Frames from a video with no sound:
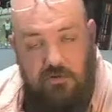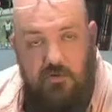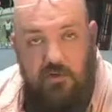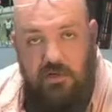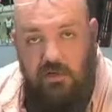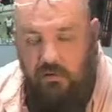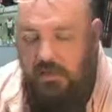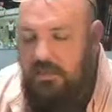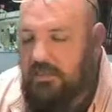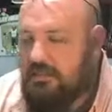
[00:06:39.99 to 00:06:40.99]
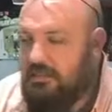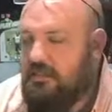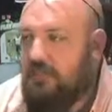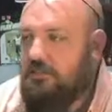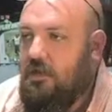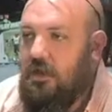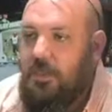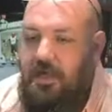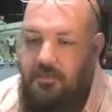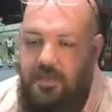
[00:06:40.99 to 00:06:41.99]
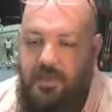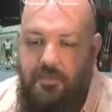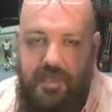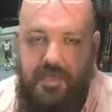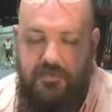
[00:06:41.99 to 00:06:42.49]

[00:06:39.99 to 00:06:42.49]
when we're going to read this, it's going to talk a lot about that.